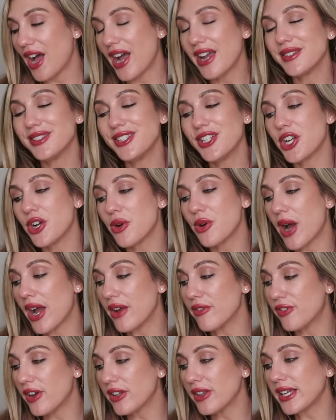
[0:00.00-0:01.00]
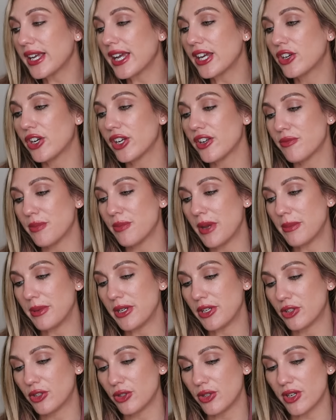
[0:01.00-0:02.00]
I felt like I could have
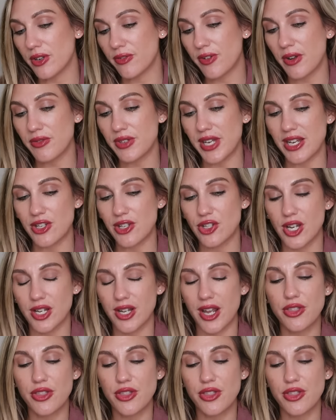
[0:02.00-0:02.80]
maybe included a foundation.